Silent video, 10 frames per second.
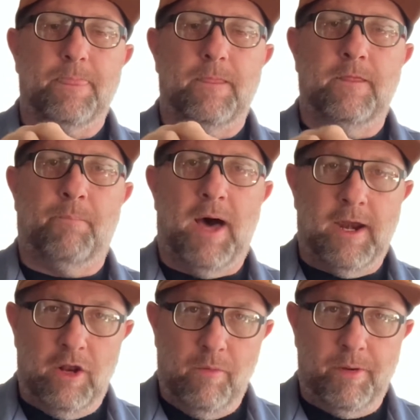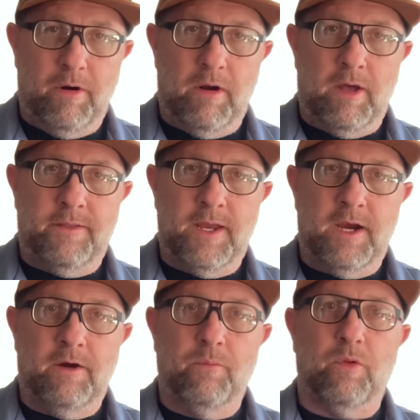bottle opener on
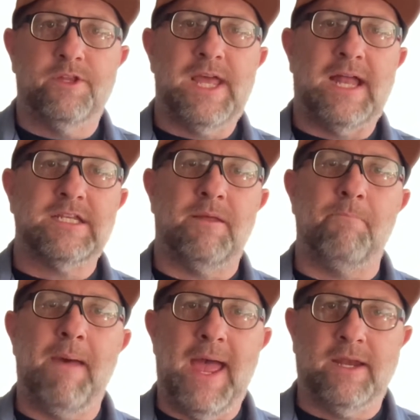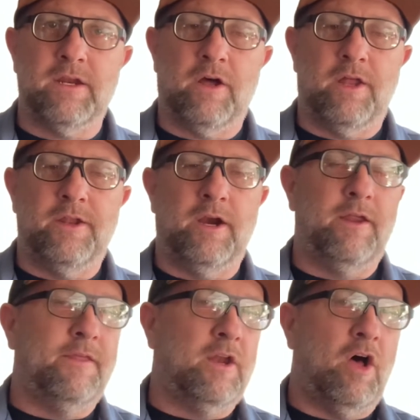there. We'll attach the magnet on there,
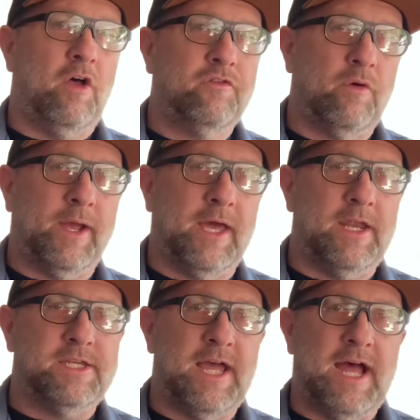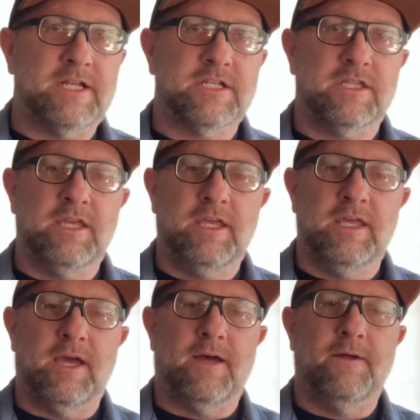and then also I gotta attach
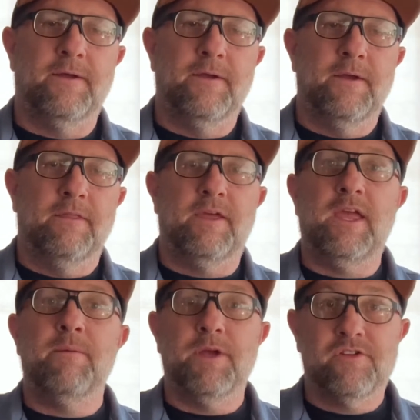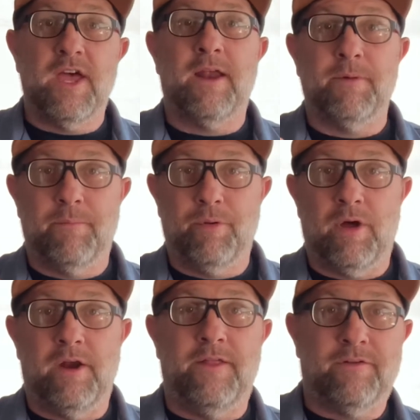the image that I'm gonna put
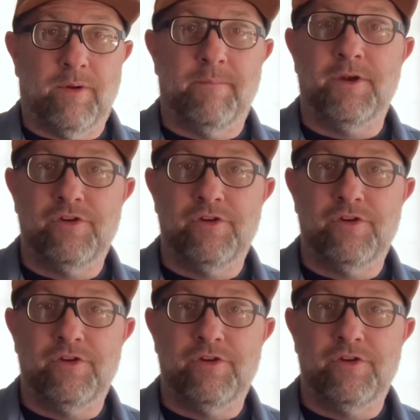on it. That's what I'm gonna do